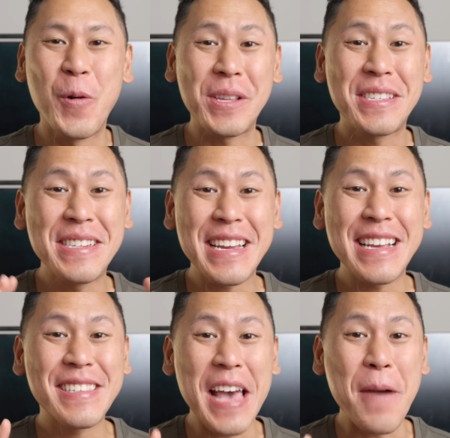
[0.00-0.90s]
What's neat
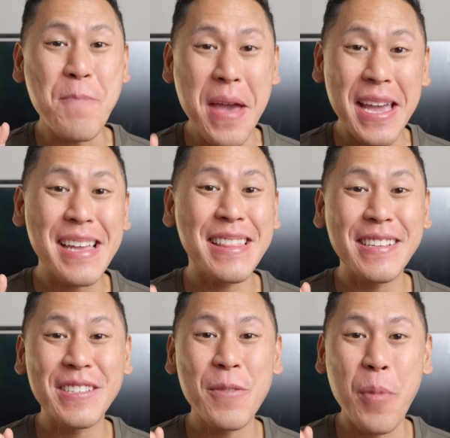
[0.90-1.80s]
is that making
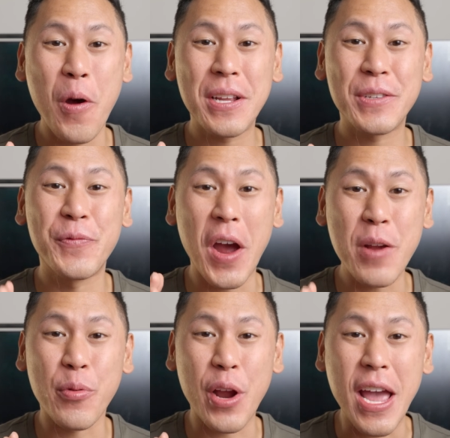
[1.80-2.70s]
these components
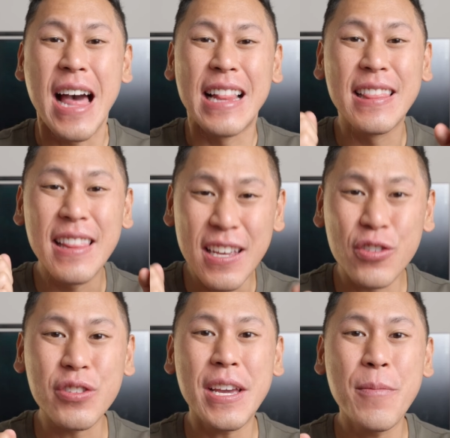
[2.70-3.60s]
vibrate
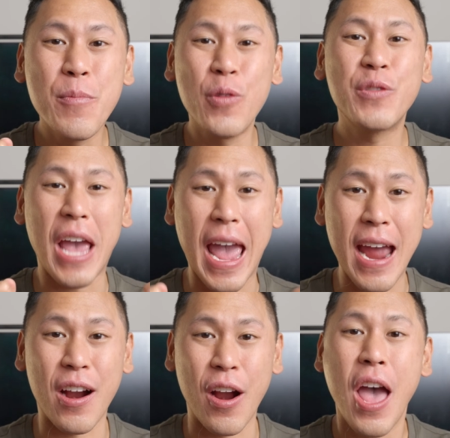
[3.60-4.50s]
literally moves
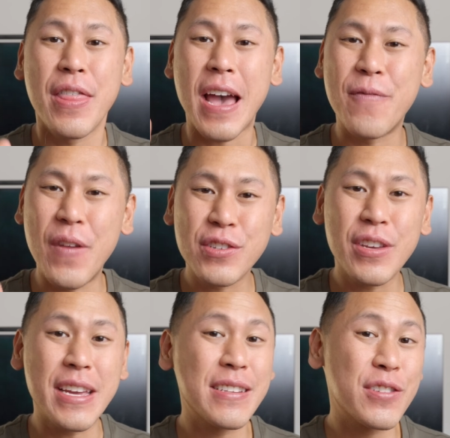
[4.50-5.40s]
air that
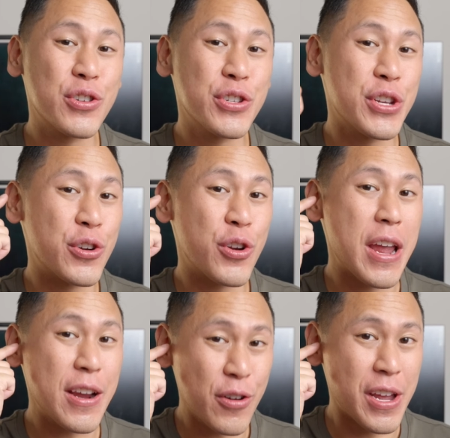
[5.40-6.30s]
eventually enters your
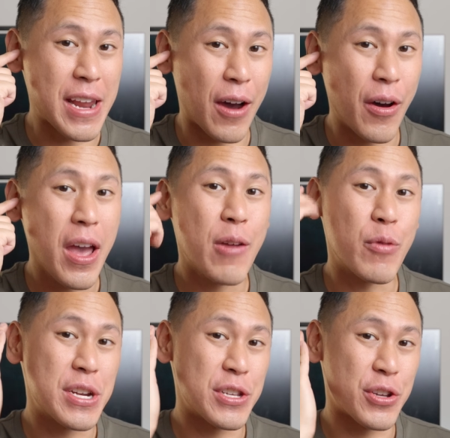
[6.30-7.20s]
ear canal
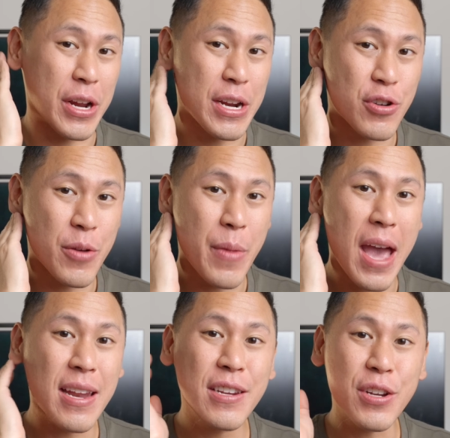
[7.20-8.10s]
reaches your eardrum,
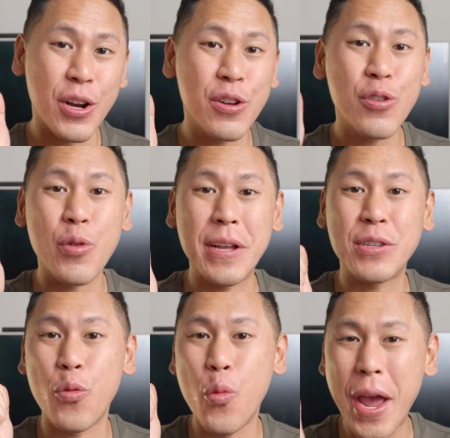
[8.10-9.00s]
and in turn
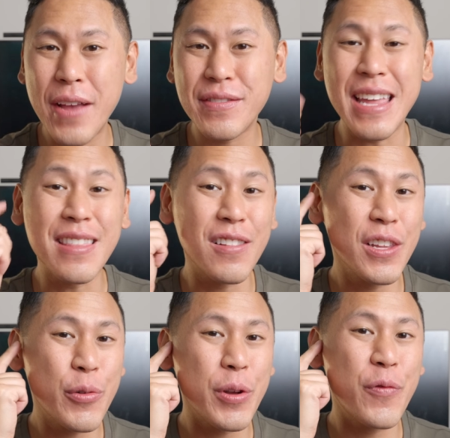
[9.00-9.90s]
creates waves in the
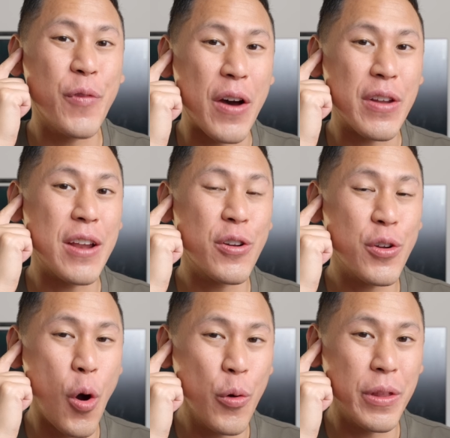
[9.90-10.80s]
liquid found in your
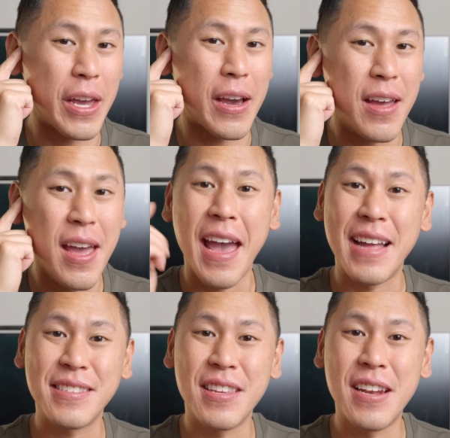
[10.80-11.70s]
cochlea,
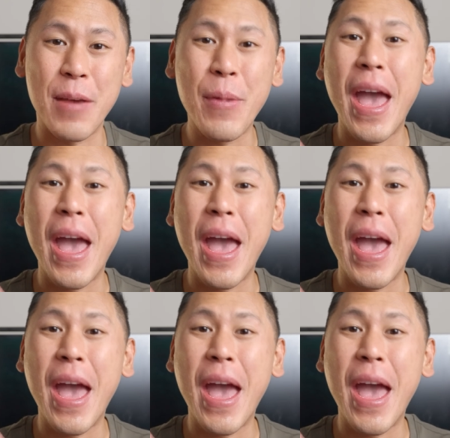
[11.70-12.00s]
hence the name